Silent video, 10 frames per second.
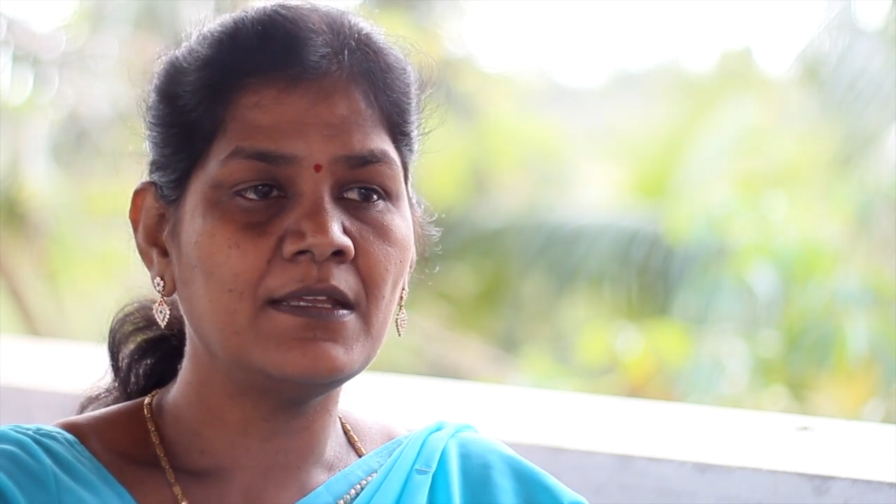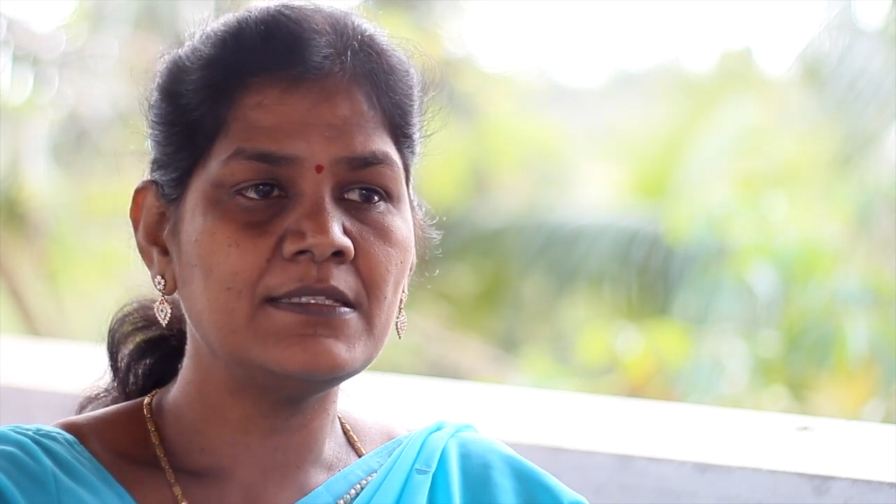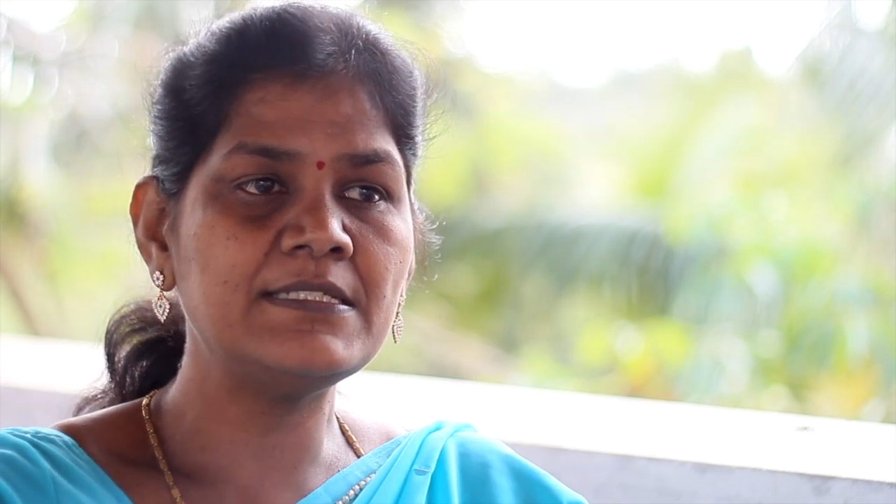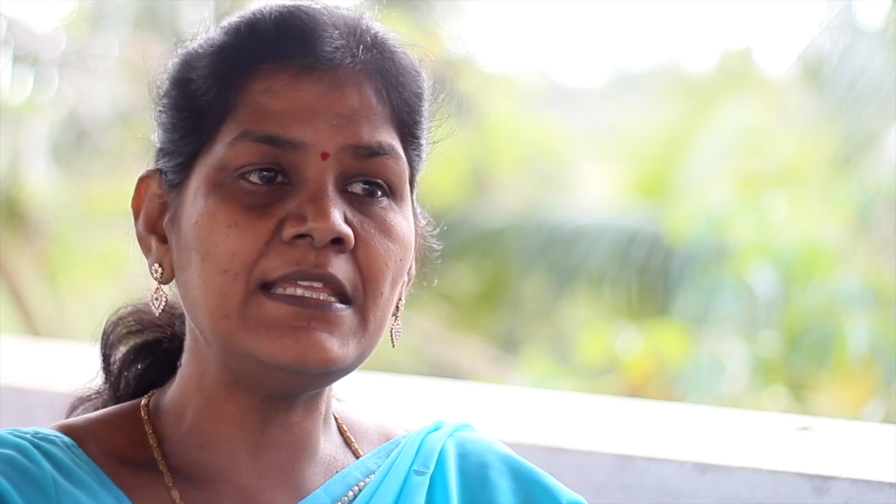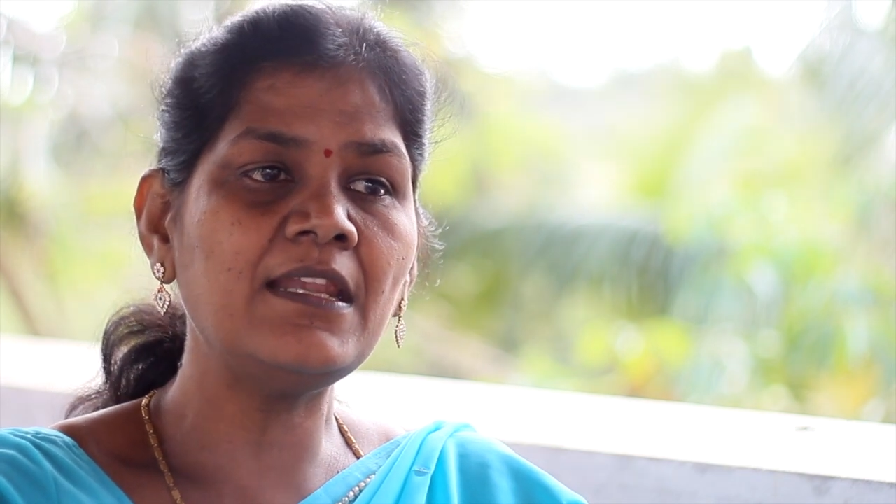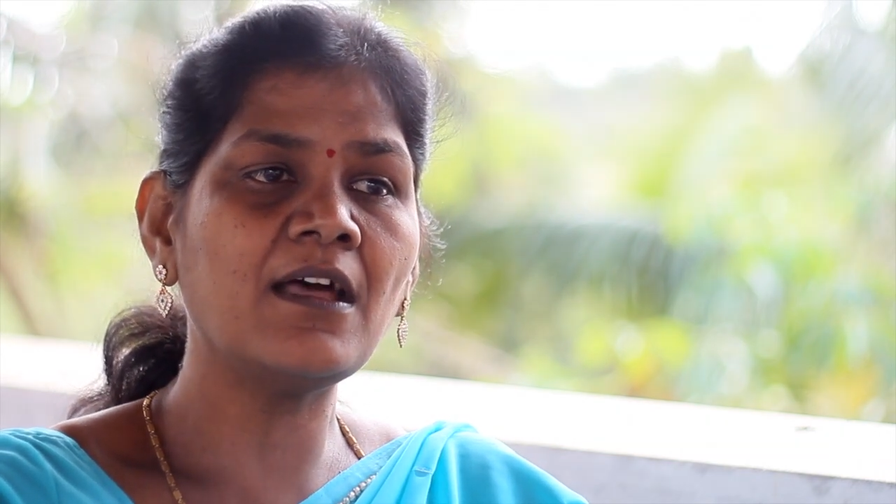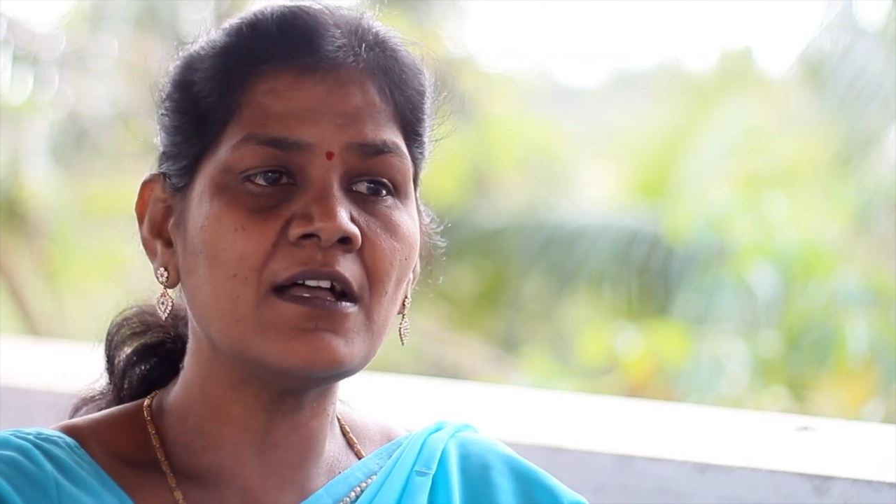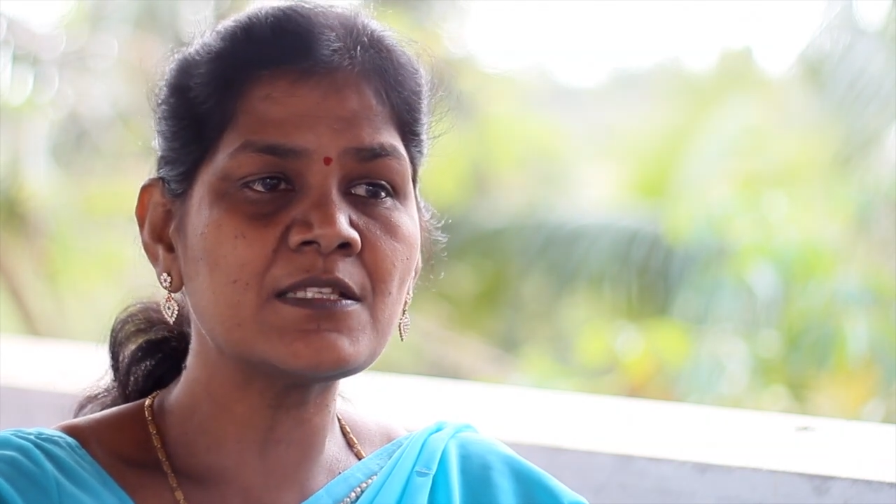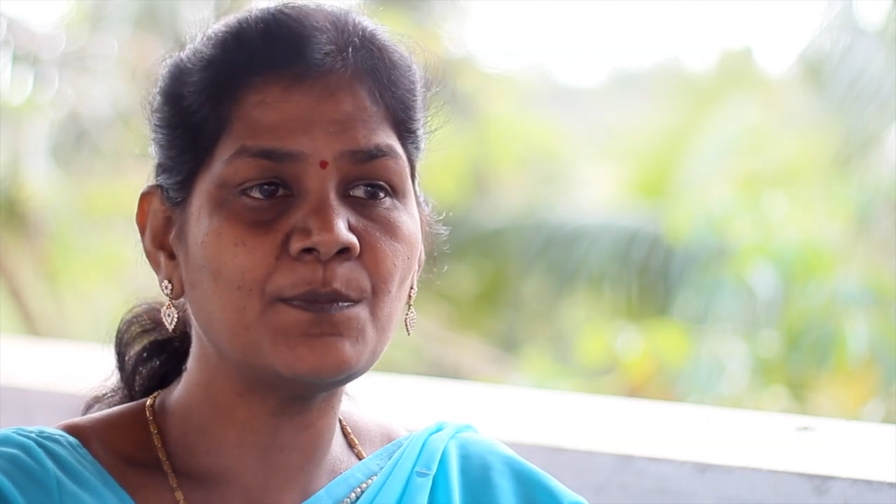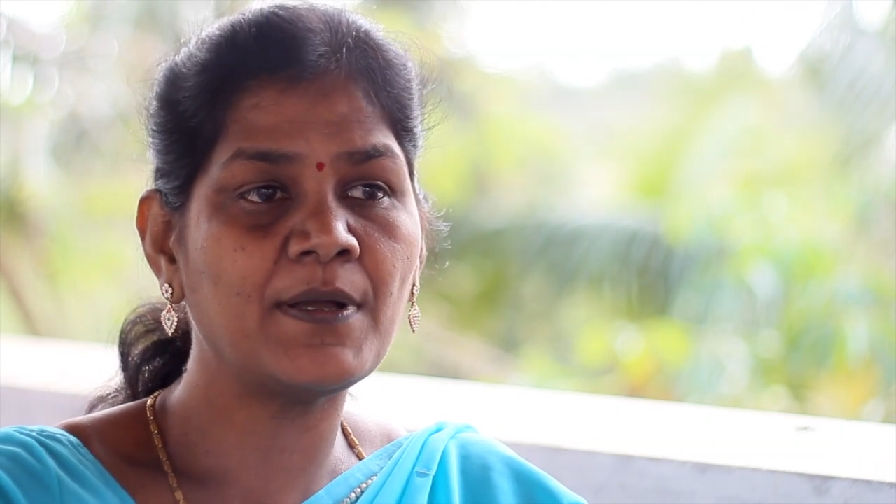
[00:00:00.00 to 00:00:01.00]
she
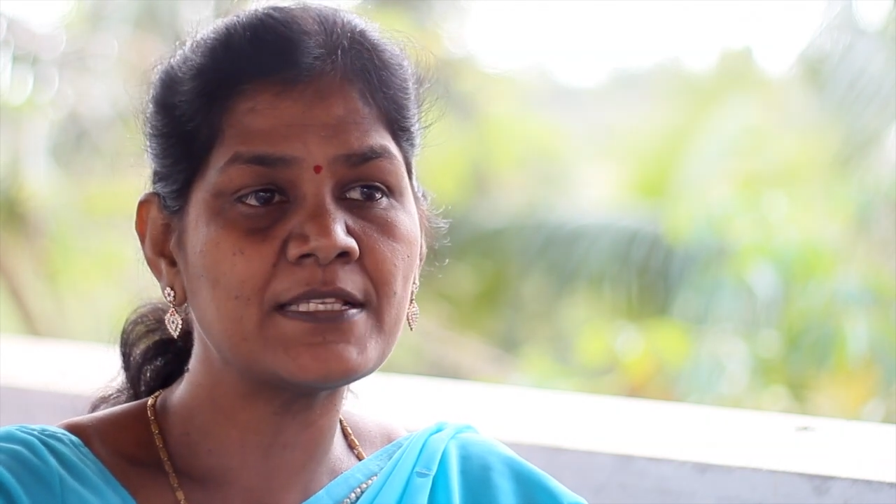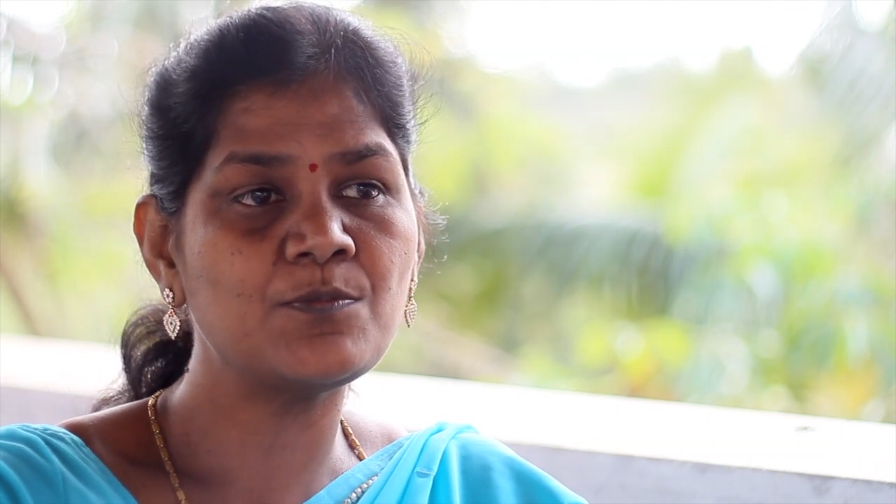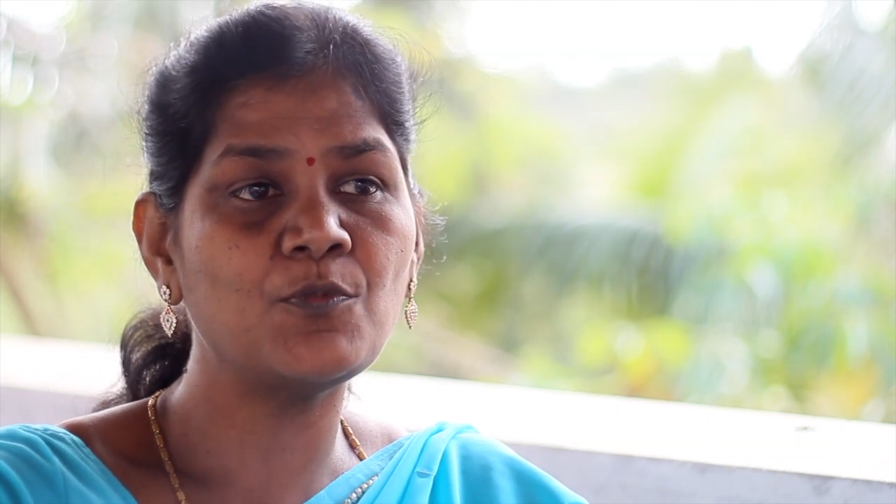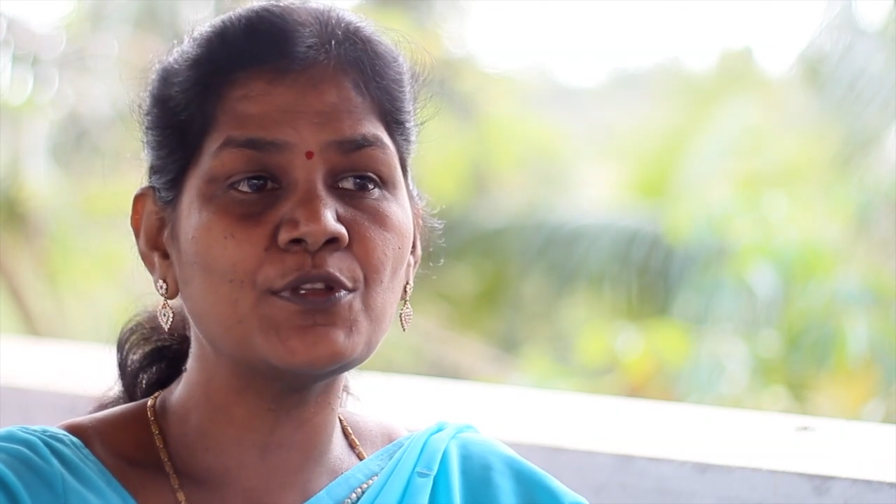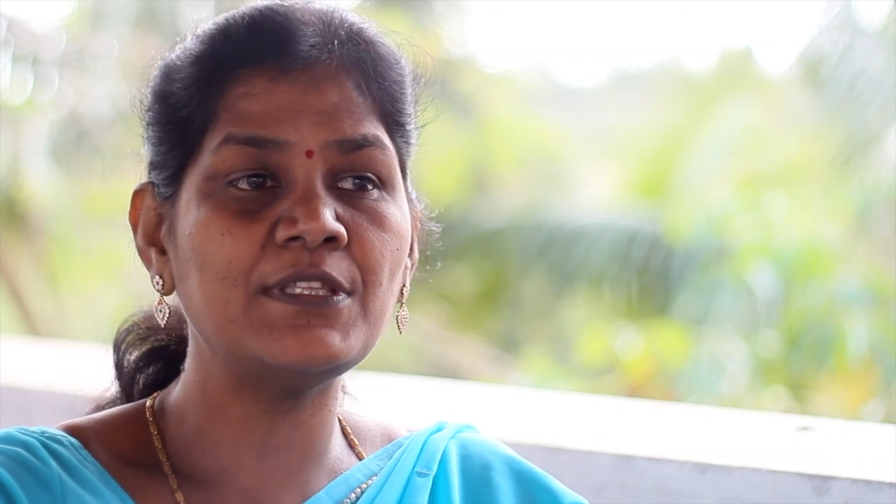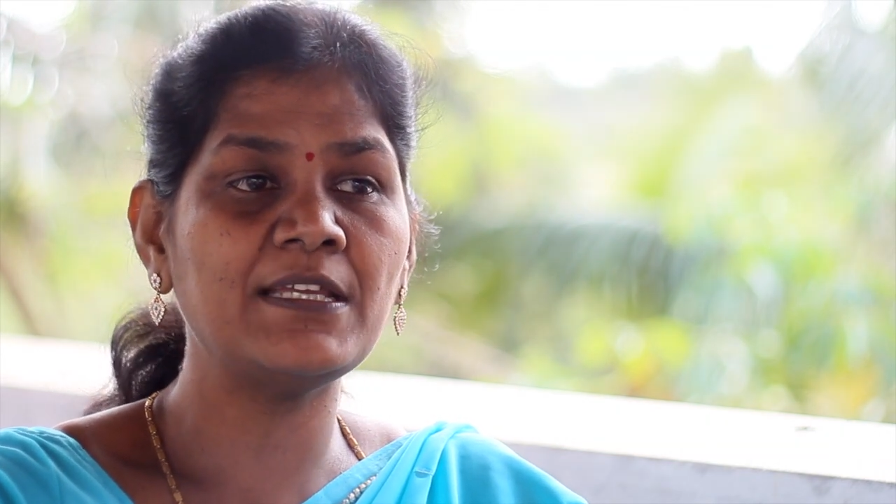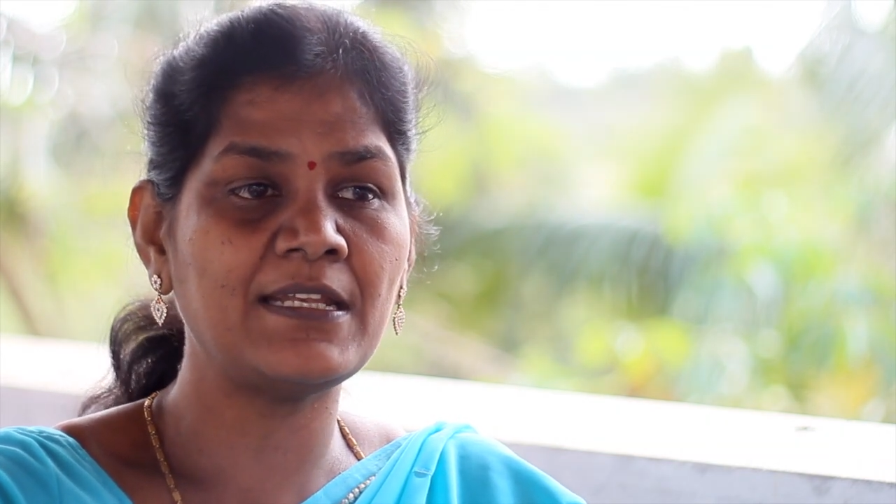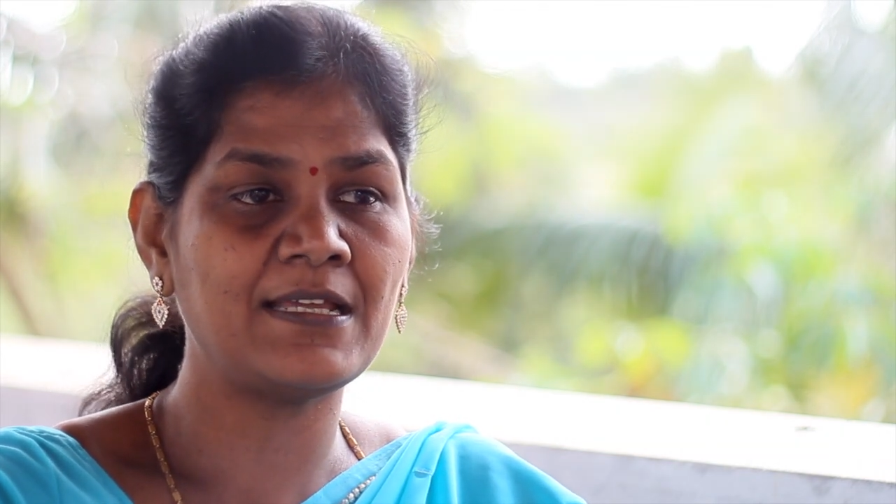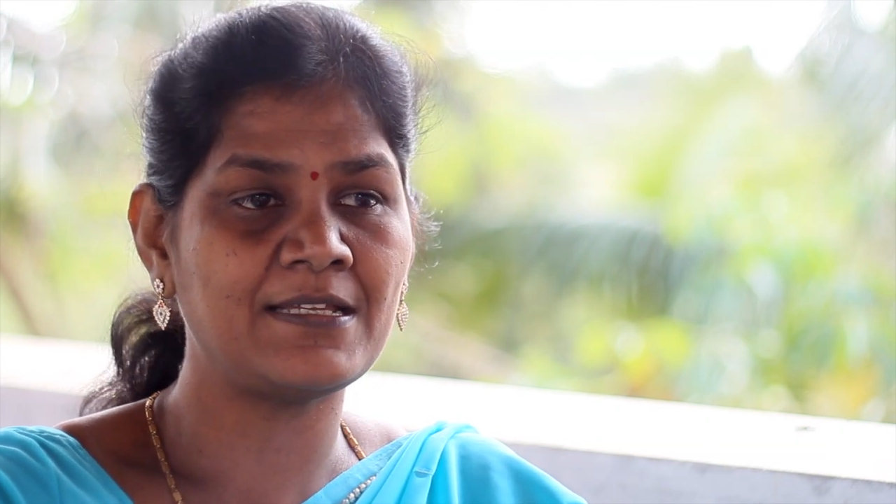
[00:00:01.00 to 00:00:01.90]
lost much more than